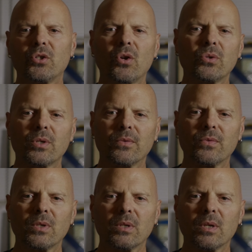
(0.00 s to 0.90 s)

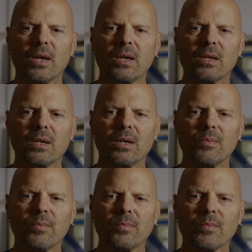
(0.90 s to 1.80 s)
Joseph's, and
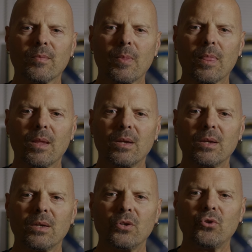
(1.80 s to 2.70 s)

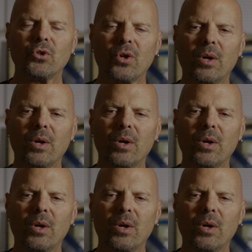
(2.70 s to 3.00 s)
you showed